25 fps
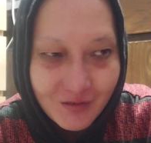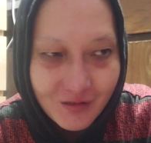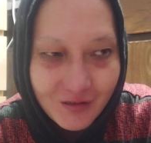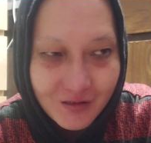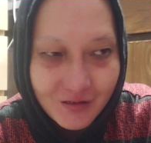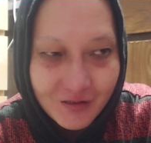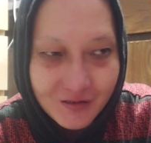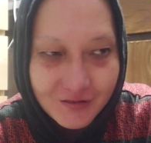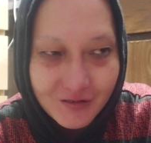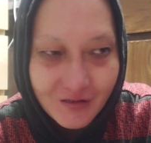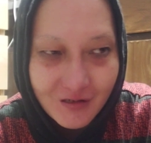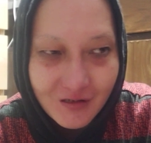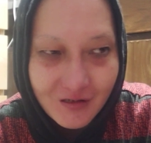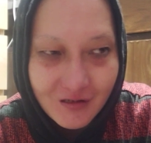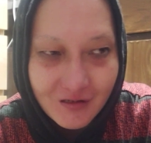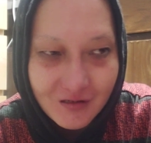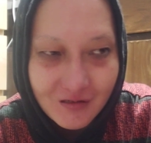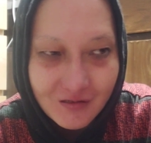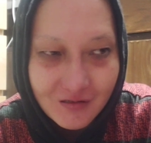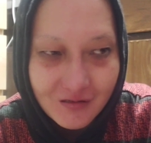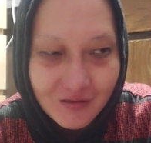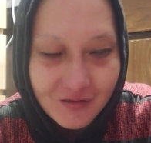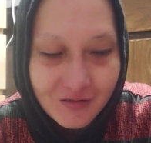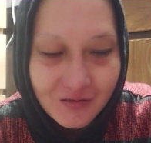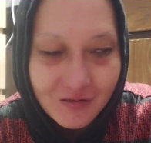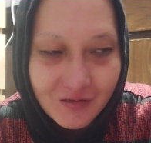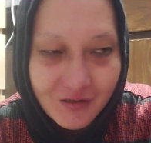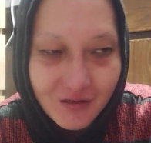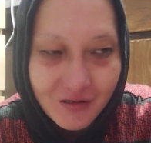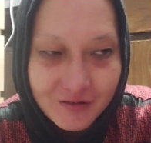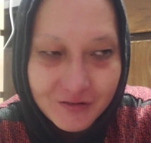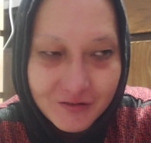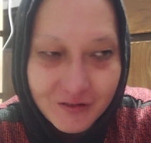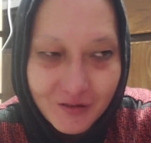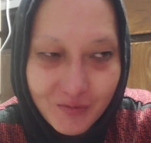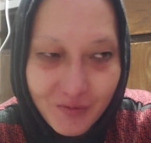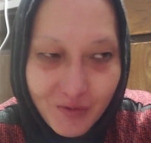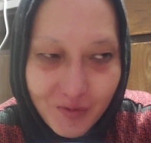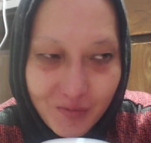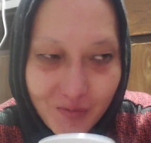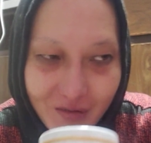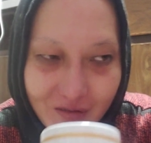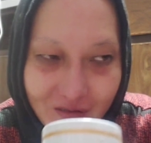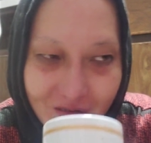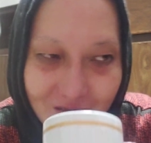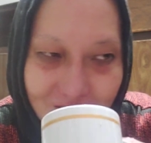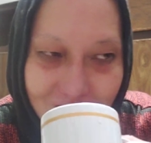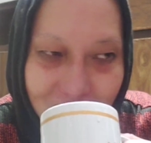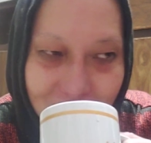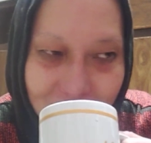Because I gotta, gotta save my
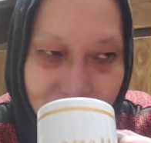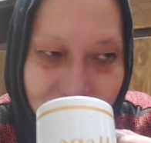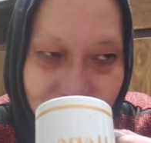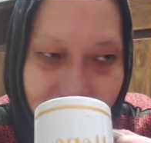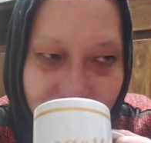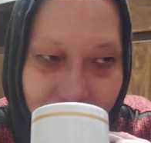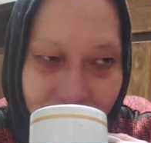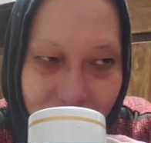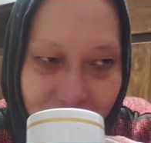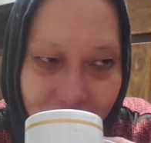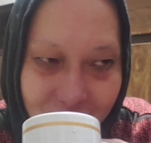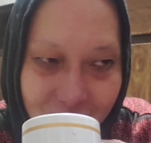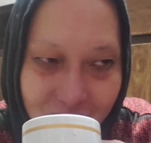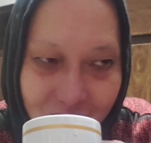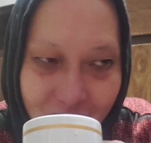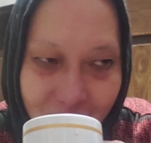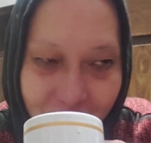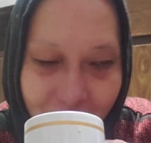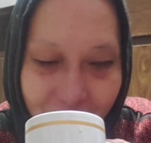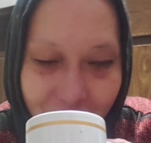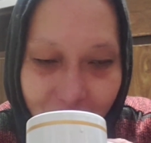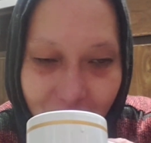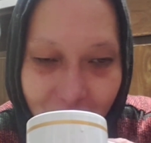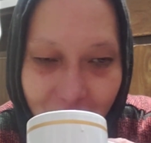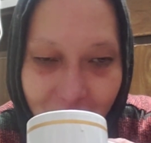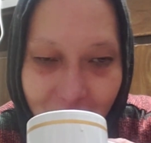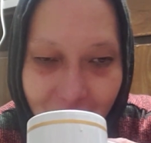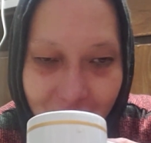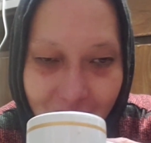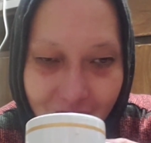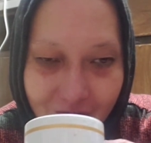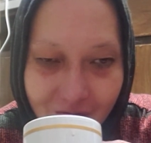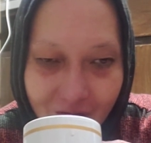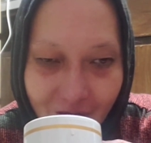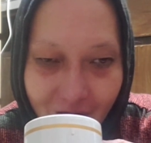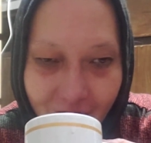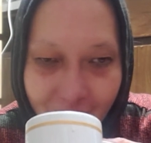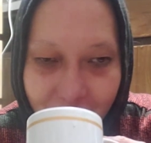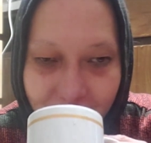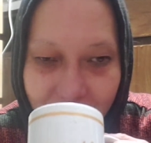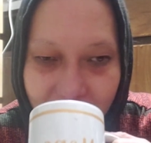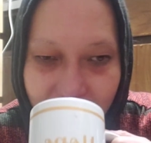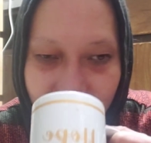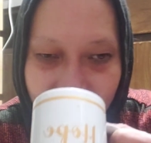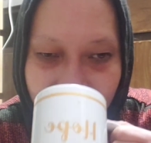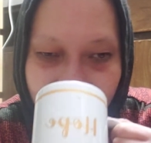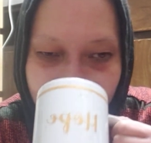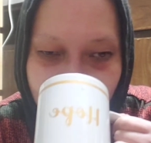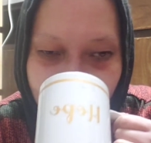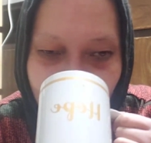money for other
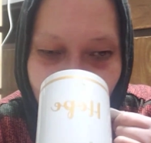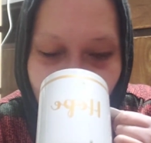things.